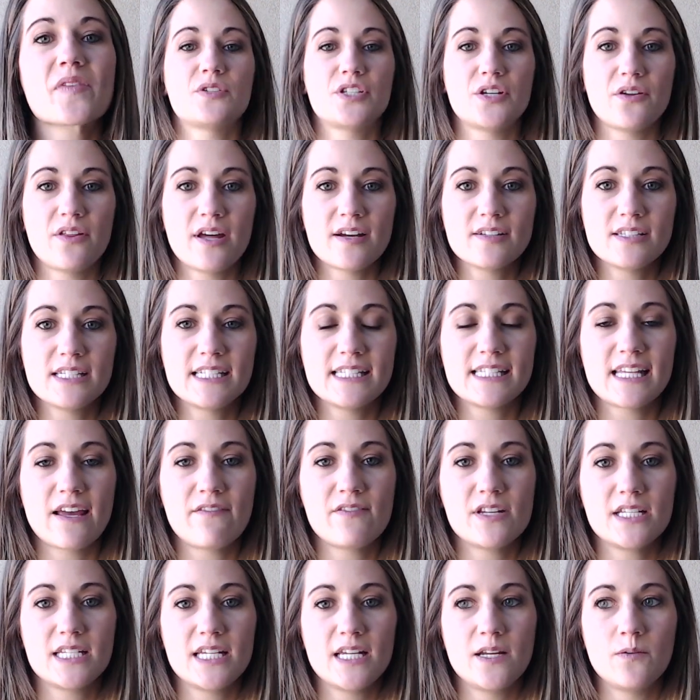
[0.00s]

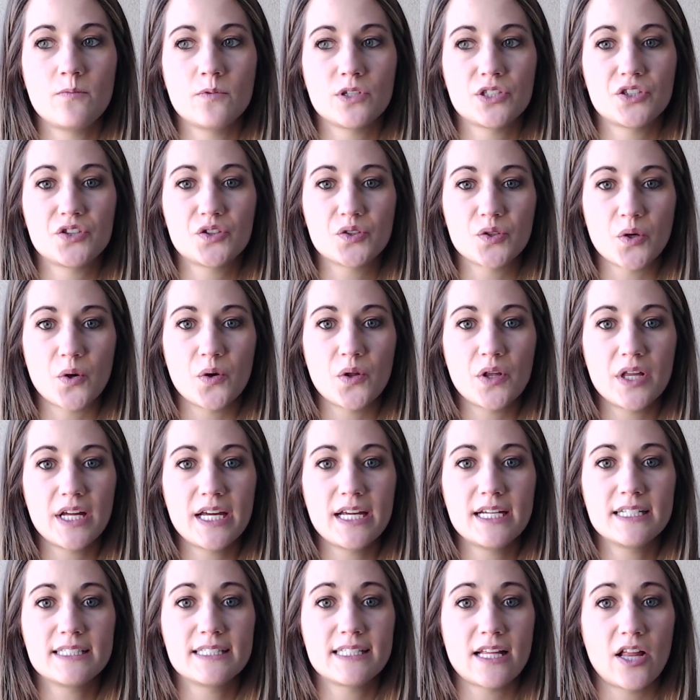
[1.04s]
2017 was
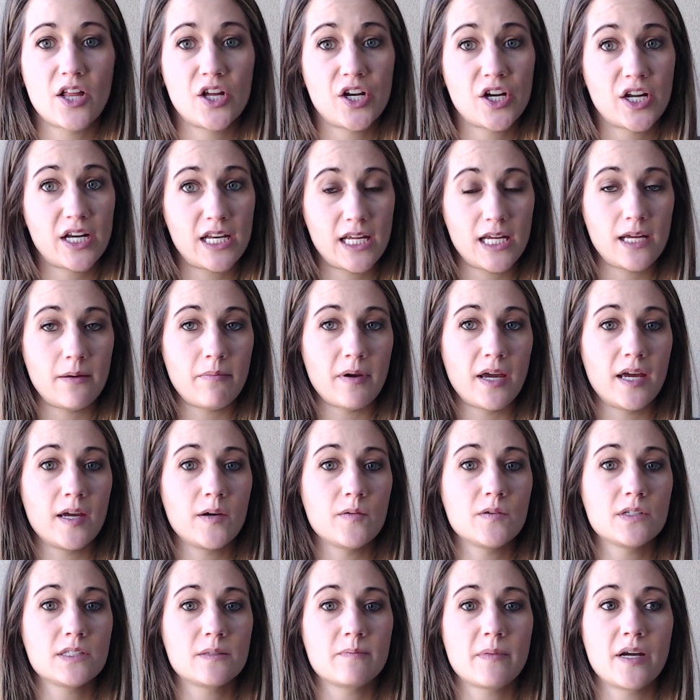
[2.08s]
solely selling on eBay.
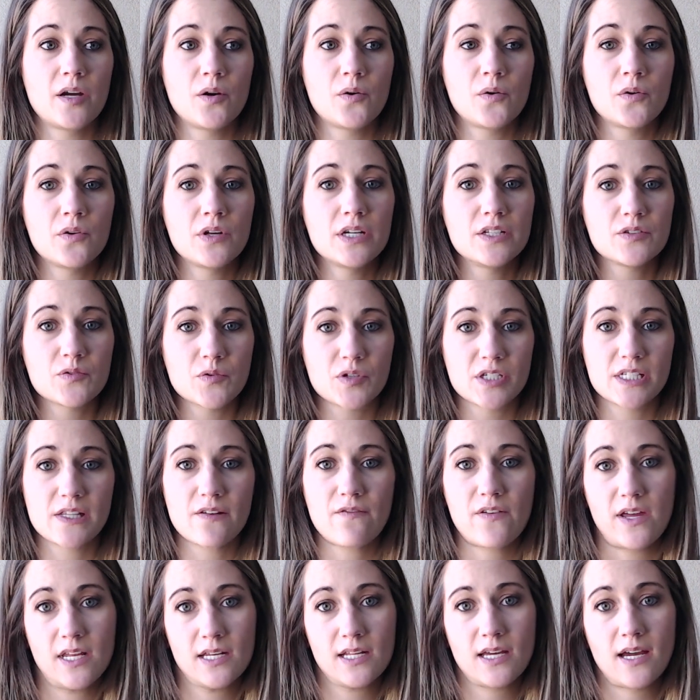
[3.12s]
It was my only source
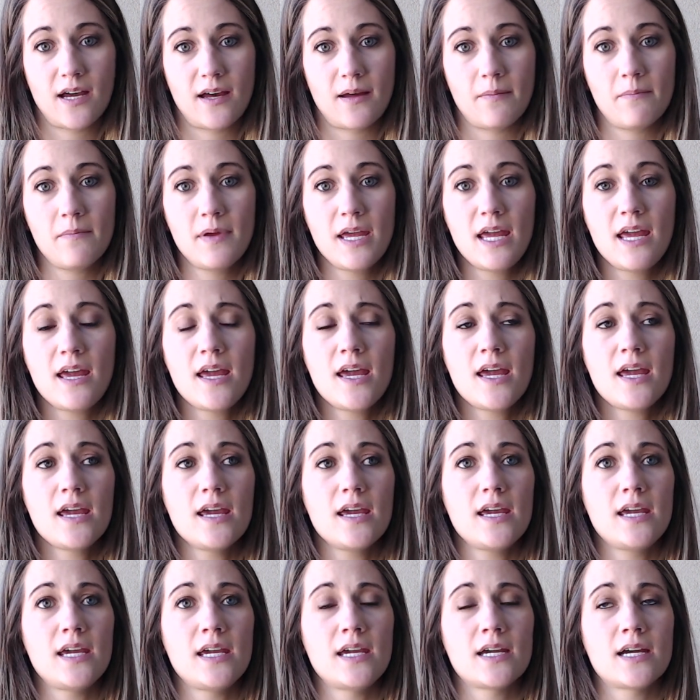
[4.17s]
of income,
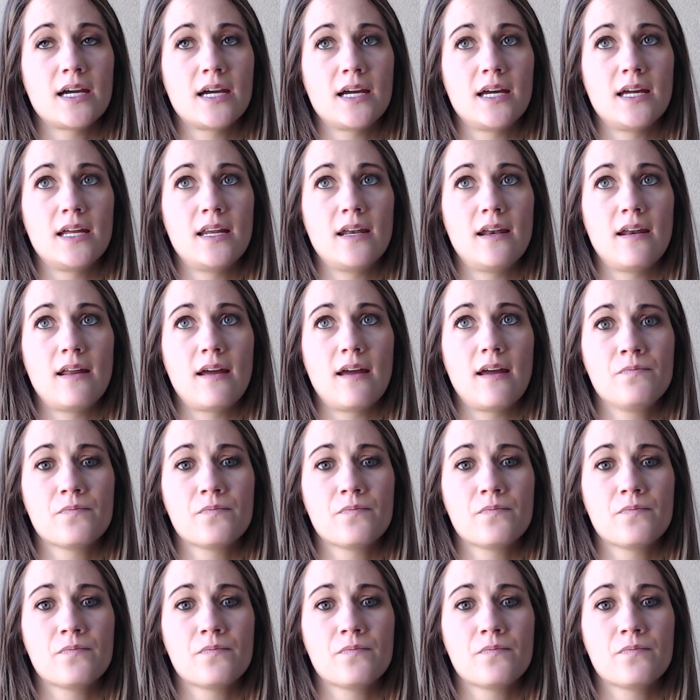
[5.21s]
and